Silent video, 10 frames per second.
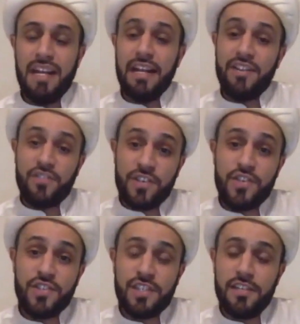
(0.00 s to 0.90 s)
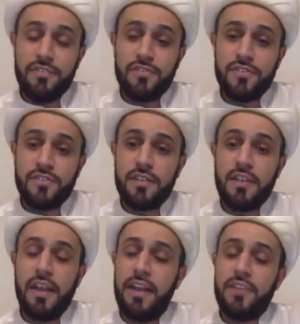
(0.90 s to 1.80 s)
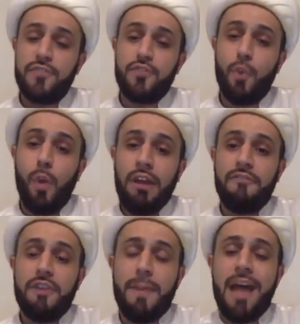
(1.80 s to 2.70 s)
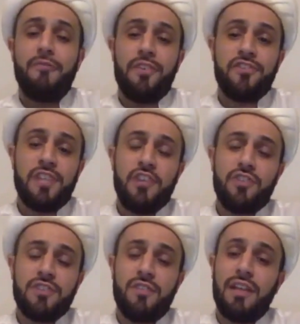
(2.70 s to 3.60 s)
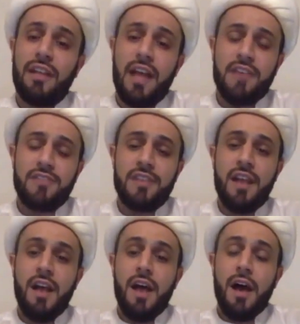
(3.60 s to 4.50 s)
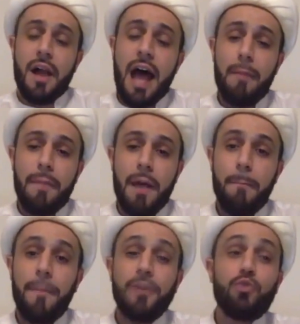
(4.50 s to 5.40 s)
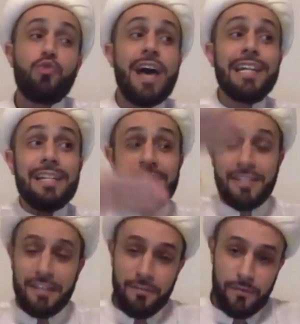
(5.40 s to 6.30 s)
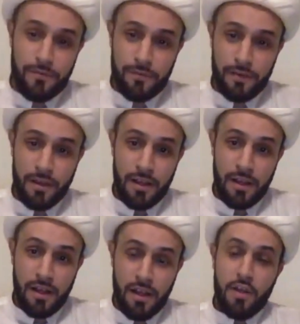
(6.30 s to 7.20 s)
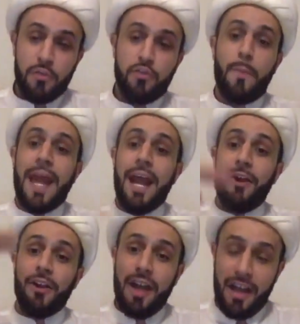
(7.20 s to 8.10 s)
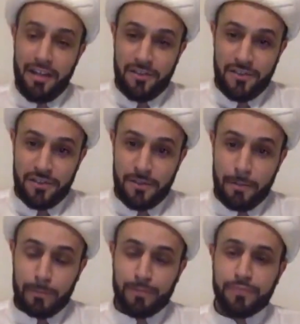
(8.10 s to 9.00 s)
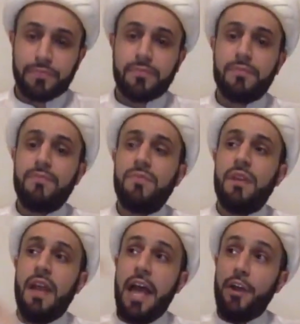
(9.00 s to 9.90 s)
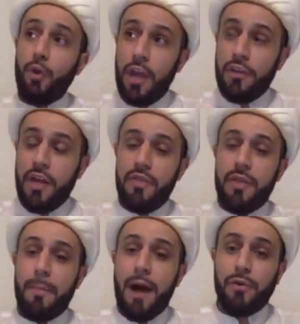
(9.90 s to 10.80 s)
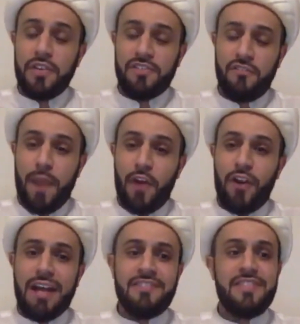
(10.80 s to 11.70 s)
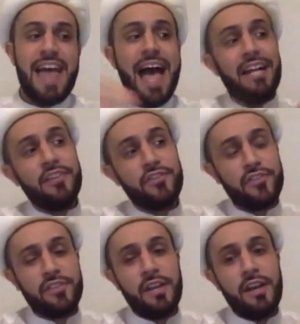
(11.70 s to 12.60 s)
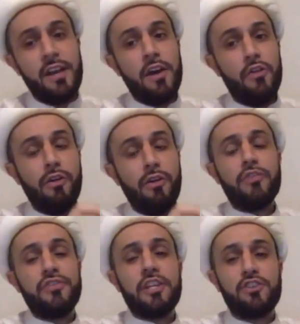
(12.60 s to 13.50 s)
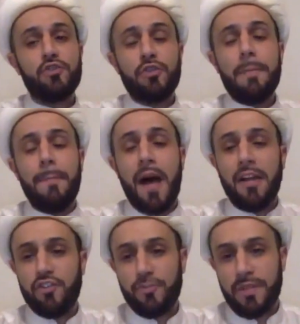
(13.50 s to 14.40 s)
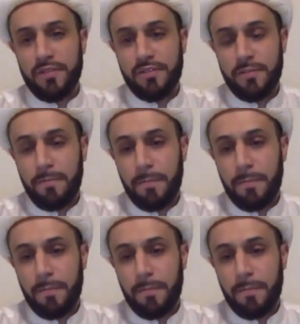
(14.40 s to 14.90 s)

And existence is one of the manifestations of Allah's rahmah. But relative to paradise and, and, and the bounties of paradise, that is the most extreme punishment.